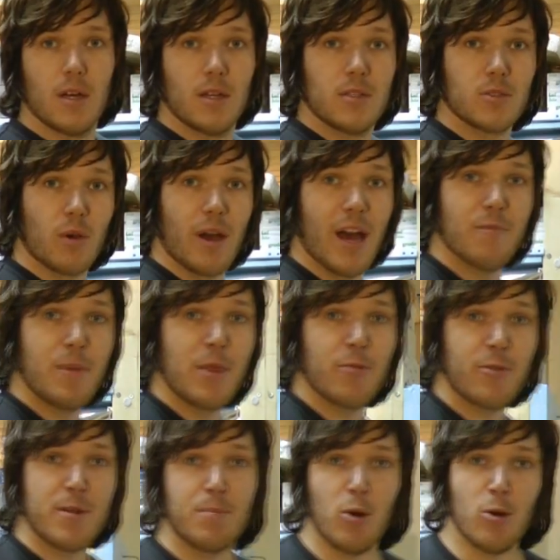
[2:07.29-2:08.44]
So I have my
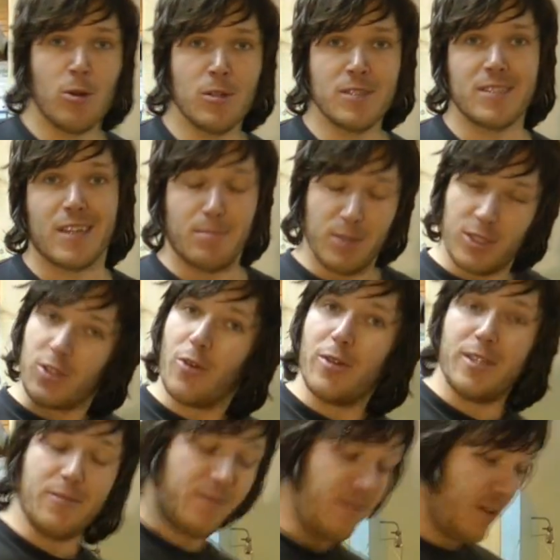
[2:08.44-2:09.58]
3 bowls. I'm just going
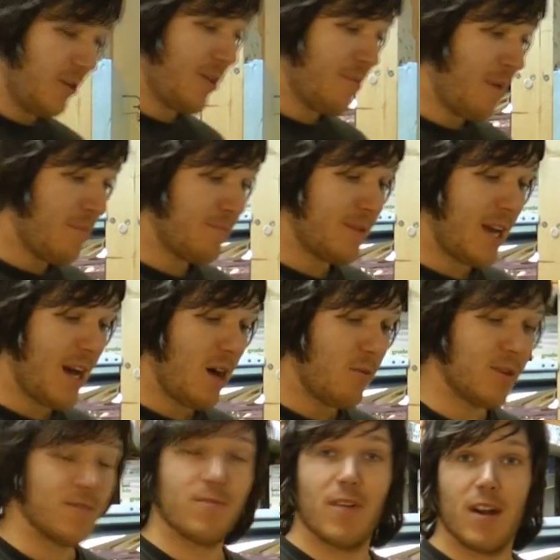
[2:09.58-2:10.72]
to fill them up now
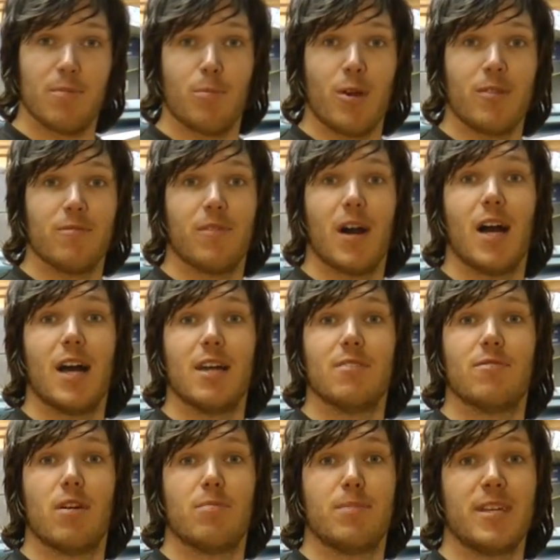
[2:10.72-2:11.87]
with the
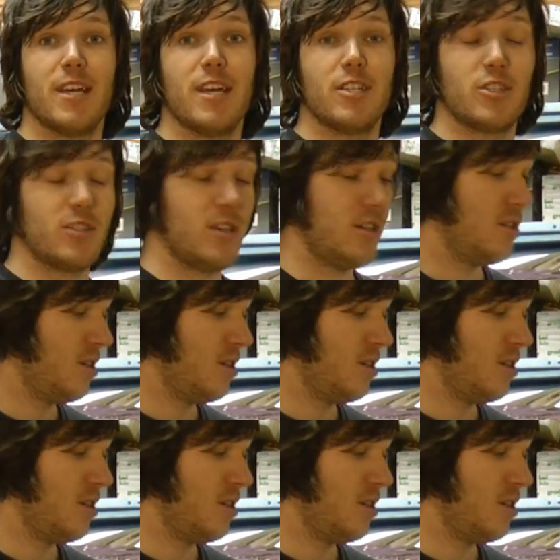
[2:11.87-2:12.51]
5.5 pH,